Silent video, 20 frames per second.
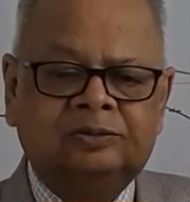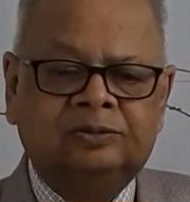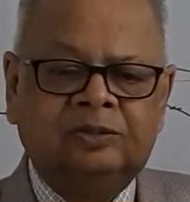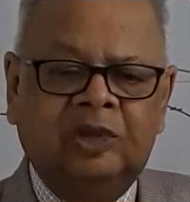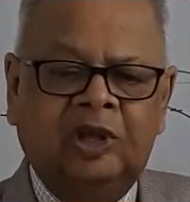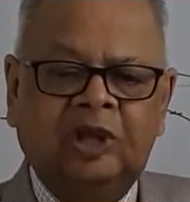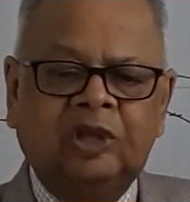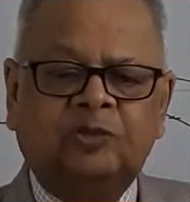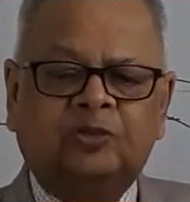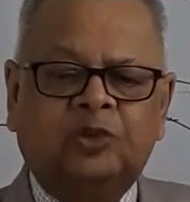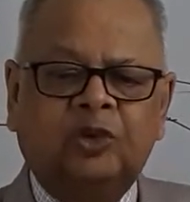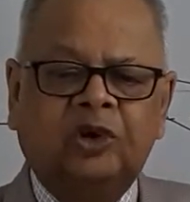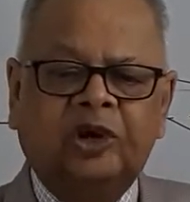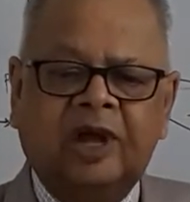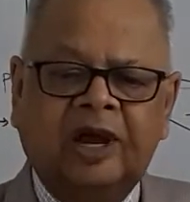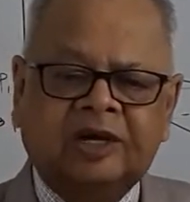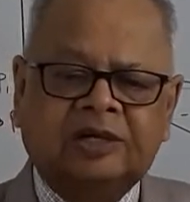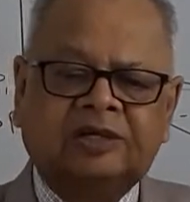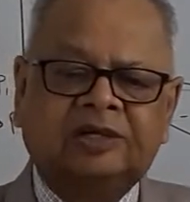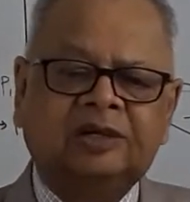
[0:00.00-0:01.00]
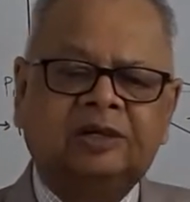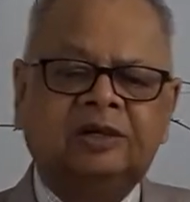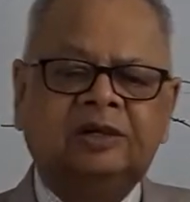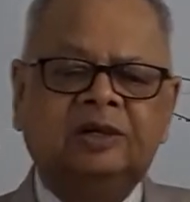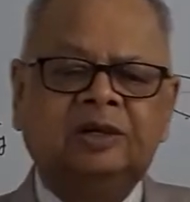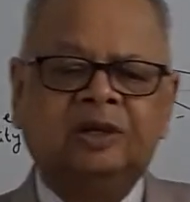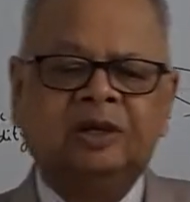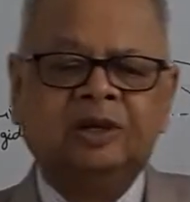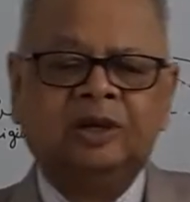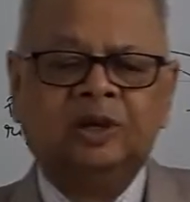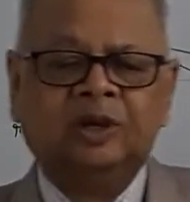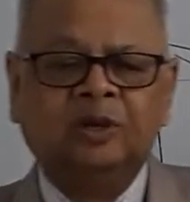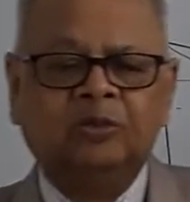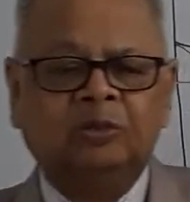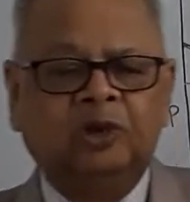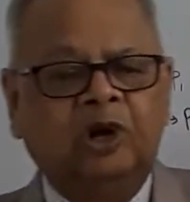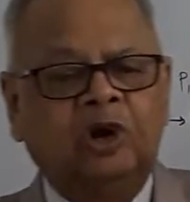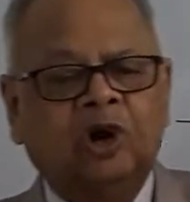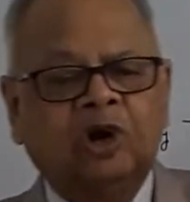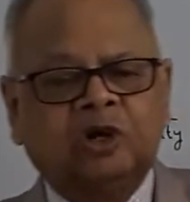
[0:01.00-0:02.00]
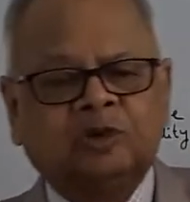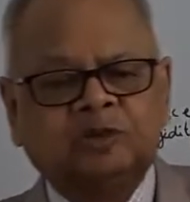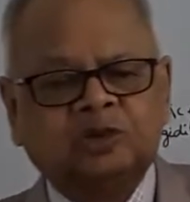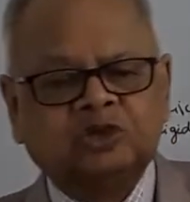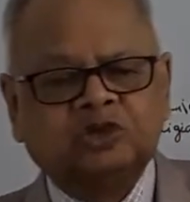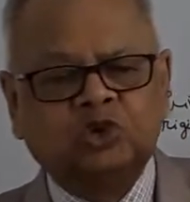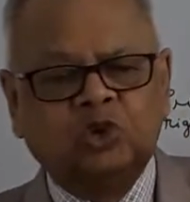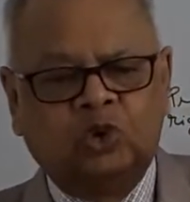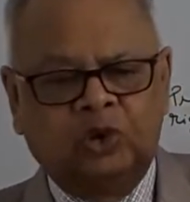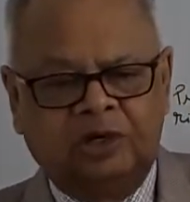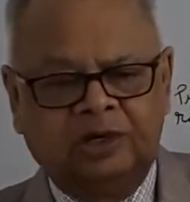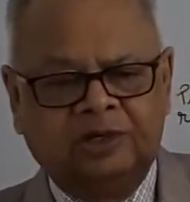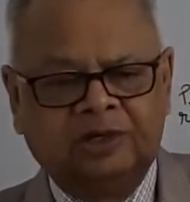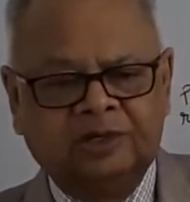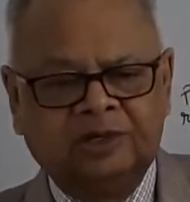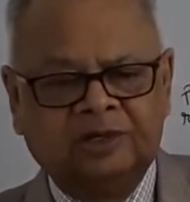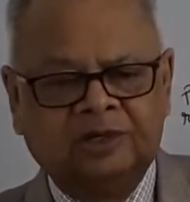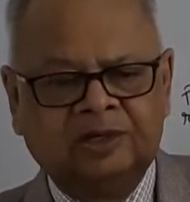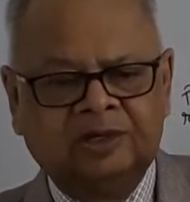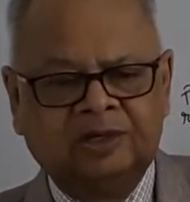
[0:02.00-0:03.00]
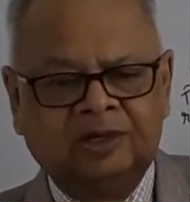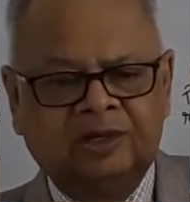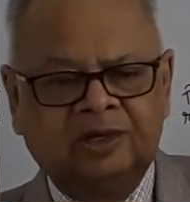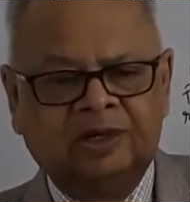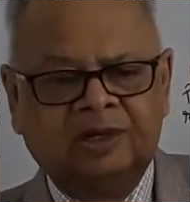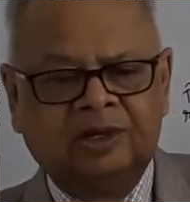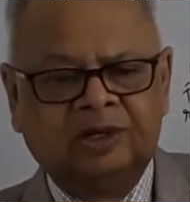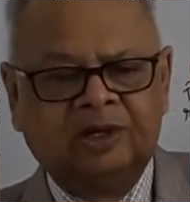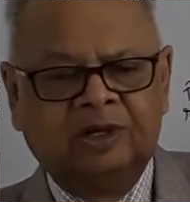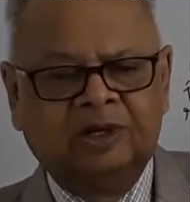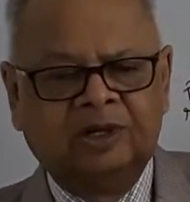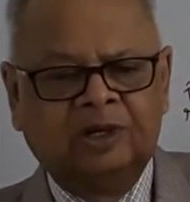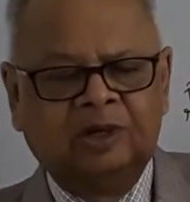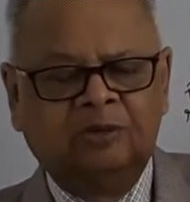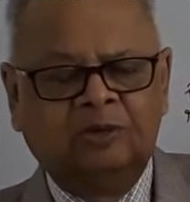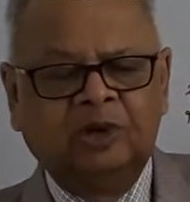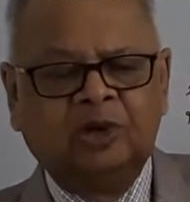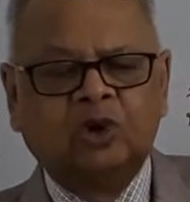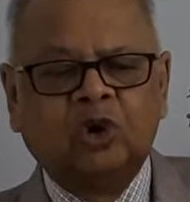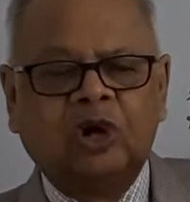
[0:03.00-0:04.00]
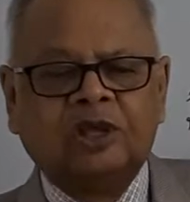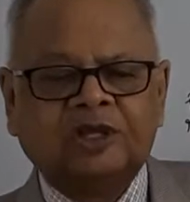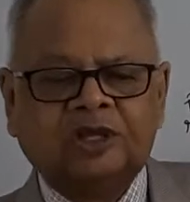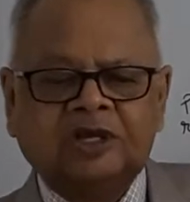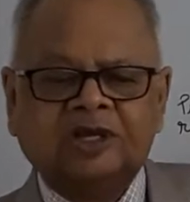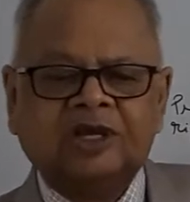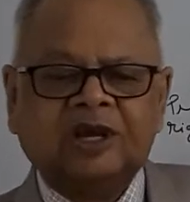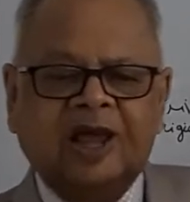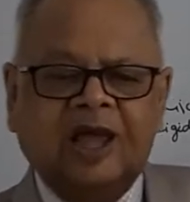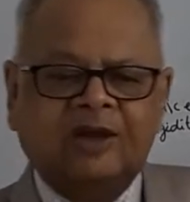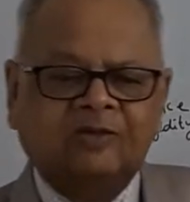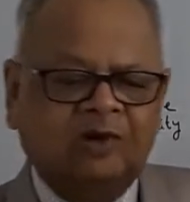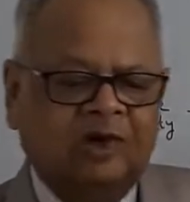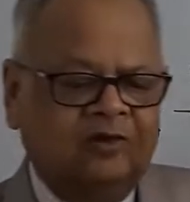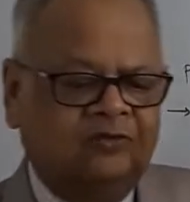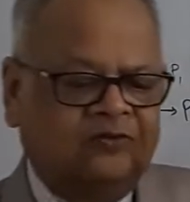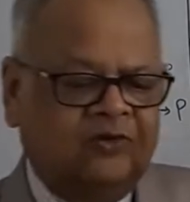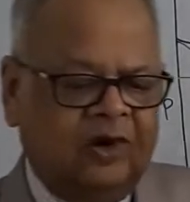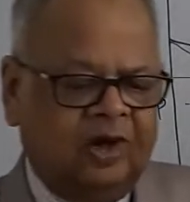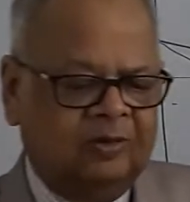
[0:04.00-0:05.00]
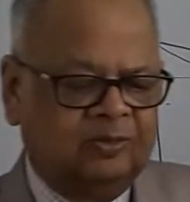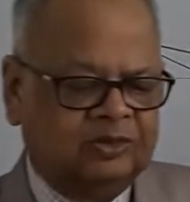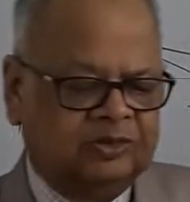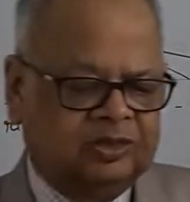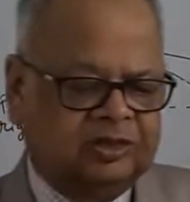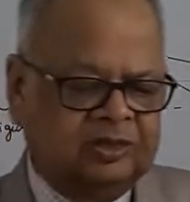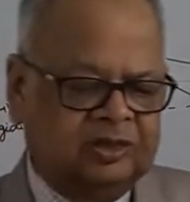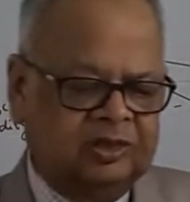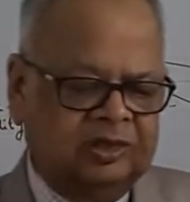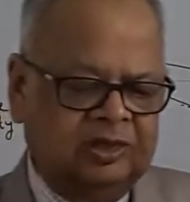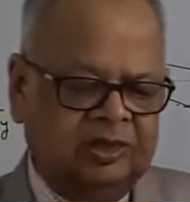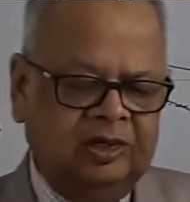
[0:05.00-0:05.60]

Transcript: His product will not be sold because his rival firms